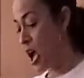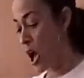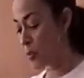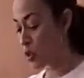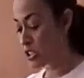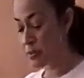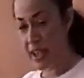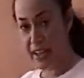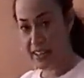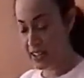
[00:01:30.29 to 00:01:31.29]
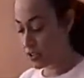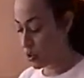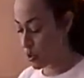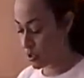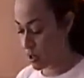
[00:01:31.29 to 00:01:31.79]
I'm going to be adding in the
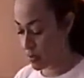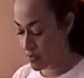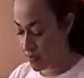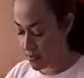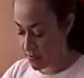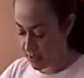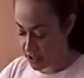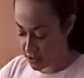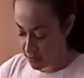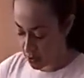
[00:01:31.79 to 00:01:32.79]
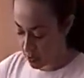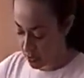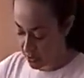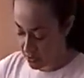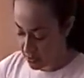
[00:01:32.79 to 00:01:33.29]
1/4 cup of vegetable
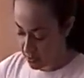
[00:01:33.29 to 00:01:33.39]
oil.